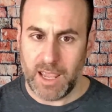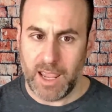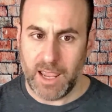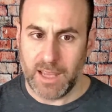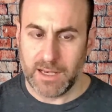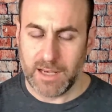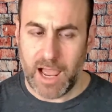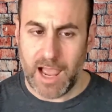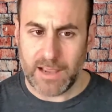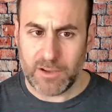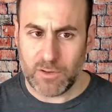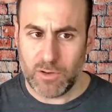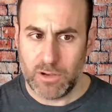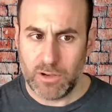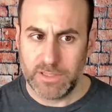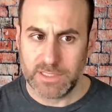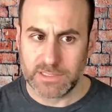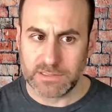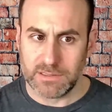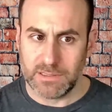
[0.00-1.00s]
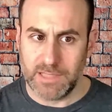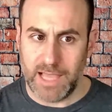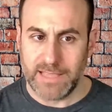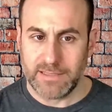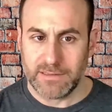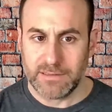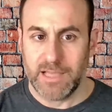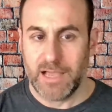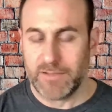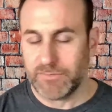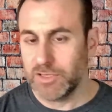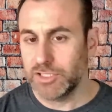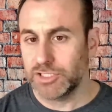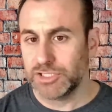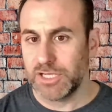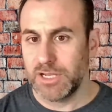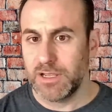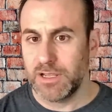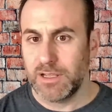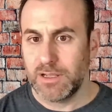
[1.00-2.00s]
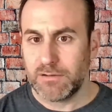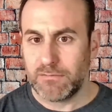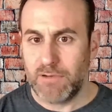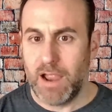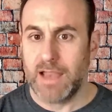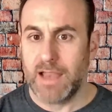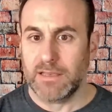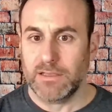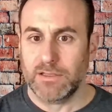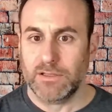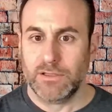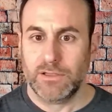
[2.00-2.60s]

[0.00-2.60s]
And I call this light leverage, right?